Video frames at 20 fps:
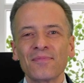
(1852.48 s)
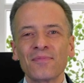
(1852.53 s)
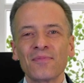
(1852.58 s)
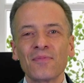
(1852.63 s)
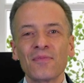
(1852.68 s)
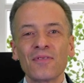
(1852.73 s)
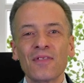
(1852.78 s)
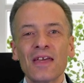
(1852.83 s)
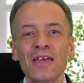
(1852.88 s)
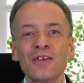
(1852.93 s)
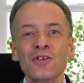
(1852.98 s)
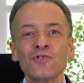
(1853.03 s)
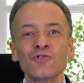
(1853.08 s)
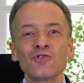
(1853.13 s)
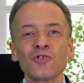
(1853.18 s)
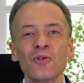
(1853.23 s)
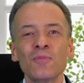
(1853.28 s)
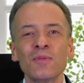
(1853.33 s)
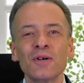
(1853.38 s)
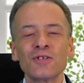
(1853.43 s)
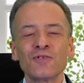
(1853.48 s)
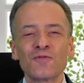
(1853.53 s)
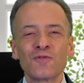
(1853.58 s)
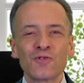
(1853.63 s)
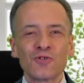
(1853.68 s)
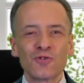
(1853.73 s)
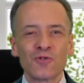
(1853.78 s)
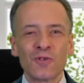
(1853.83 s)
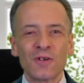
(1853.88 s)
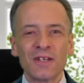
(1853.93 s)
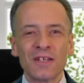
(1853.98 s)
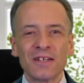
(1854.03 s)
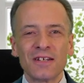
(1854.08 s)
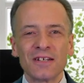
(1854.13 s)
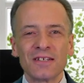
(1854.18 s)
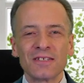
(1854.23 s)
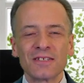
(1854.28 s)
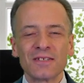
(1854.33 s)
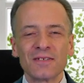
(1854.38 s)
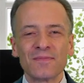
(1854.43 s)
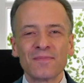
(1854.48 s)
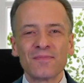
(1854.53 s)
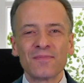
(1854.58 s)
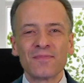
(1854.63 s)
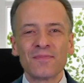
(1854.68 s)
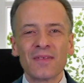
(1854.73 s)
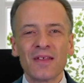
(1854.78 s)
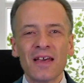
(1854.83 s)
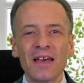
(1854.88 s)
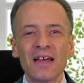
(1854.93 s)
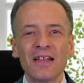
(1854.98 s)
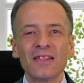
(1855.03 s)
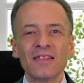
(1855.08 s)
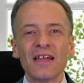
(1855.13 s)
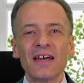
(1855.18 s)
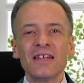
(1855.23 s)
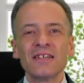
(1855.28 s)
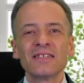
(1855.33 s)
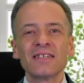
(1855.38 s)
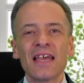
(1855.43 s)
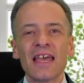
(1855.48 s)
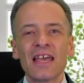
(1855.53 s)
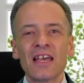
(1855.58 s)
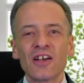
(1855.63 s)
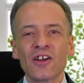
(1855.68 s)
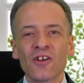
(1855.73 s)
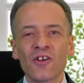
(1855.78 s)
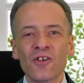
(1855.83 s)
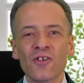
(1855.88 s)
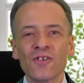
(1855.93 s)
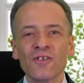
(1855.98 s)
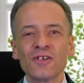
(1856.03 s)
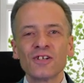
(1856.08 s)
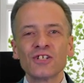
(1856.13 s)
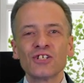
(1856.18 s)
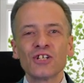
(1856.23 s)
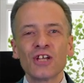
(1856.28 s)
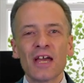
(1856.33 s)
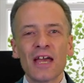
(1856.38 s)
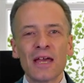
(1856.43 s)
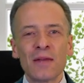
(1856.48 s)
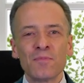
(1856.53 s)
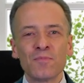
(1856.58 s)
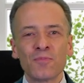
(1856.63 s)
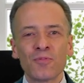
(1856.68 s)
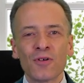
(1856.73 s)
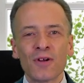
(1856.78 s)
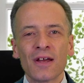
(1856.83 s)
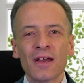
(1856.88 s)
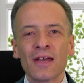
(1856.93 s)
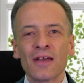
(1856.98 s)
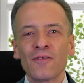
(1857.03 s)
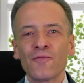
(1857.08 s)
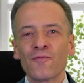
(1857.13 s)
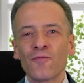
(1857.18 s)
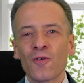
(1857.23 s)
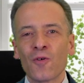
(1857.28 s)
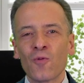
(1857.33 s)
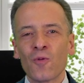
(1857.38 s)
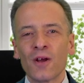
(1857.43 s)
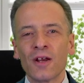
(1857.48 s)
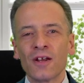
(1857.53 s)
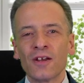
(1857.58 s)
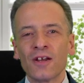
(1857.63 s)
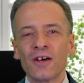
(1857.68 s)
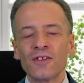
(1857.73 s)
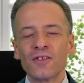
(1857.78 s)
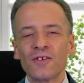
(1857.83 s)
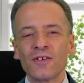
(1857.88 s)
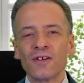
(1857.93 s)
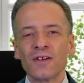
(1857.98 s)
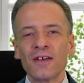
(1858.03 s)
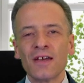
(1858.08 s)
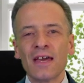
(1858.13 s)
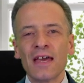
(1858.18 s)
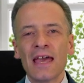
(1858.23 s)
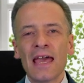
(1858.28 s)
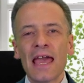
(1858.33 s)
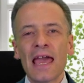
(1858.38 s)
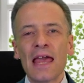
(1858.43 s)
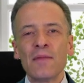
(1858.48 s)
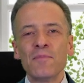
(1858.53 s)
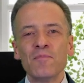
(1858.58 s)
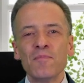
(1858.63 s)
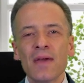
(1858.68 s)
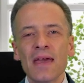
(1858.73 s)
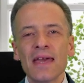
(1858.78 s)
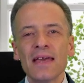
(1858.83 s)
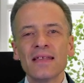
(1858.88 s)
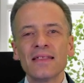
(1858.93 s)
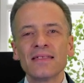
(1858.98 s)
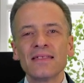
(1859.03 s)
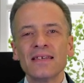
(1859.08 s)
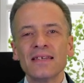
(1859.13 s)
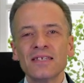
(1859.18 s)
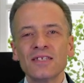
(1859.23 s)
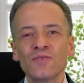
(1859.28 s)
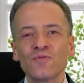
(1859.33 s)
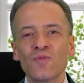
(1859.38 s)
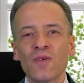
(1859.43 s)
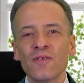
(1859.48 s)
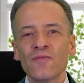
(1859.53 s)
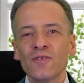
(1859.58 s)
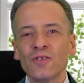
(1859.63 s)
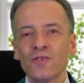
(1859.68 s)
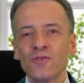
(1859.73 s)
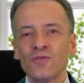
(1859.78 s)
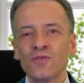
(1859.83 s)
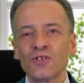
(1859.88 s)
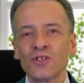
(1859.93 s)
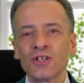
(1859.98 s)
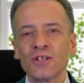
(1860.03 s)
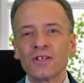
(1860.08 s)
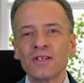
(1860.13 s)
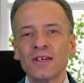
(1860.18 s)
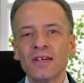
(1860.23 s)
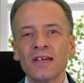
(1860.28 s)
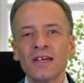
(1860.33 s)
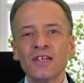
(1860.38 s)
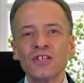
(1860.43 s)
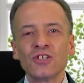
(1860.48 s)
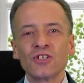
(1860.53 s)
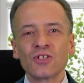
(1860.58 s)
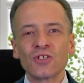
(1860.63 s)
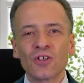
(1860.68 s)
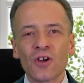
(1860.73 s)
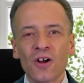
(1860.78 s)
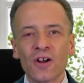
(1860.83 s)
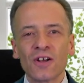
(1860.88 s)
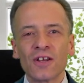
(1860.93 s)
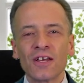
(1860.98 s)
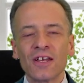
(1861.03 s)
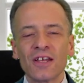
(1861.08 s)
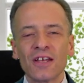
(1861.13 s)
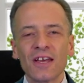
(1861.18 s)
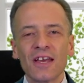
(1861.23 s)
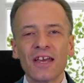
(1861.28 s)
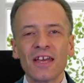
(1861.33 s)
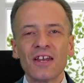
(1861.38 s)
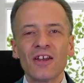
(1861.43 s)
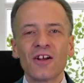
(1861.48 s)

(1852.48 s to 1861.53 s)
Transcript: Thank you so much for joining us. Let us encourage and pray for one another and make this revolution starting in our